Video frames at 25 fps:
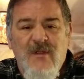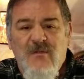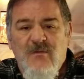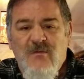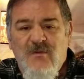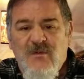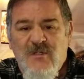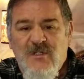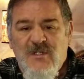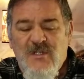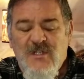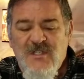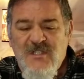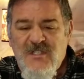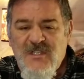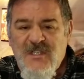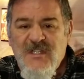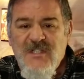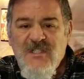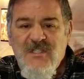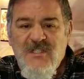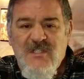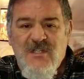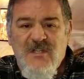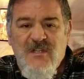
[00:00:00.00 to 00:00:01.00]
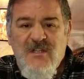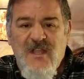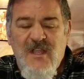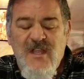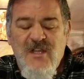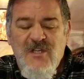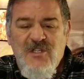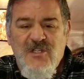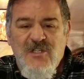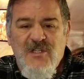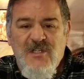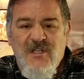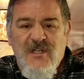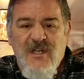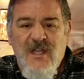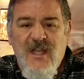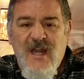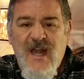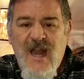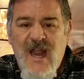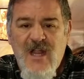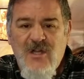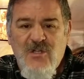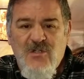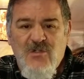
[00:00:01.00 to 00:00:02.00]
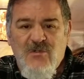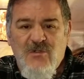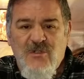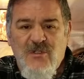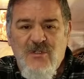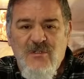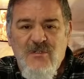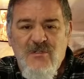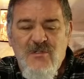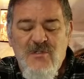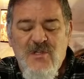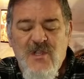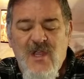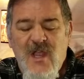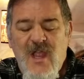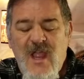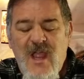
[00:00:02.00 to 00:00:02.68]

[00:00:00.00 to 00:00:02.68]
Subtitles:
which is installation and actual use.